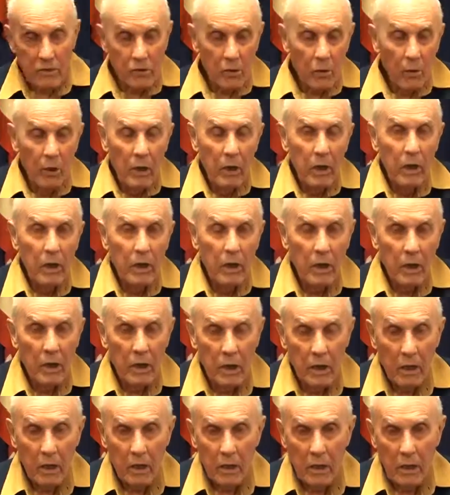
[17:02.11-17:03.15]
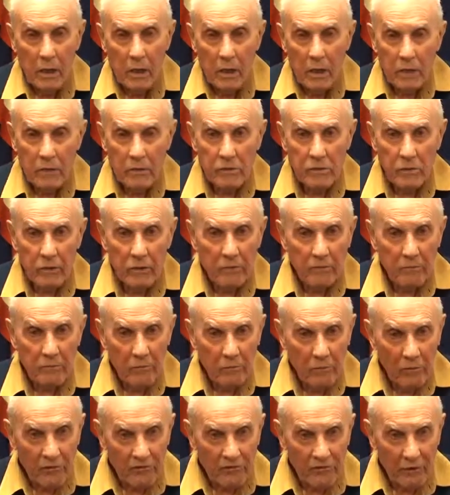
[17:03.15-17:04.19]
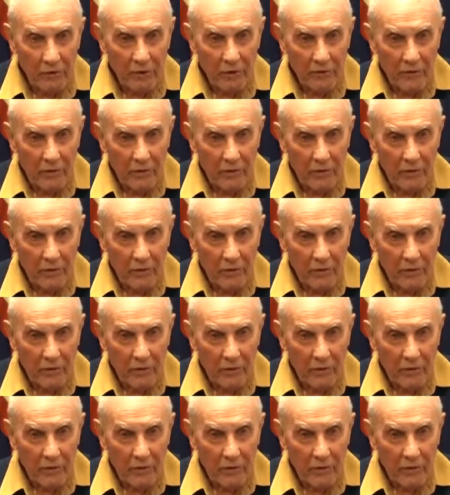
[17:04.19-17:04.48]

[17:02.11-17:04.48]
So the poor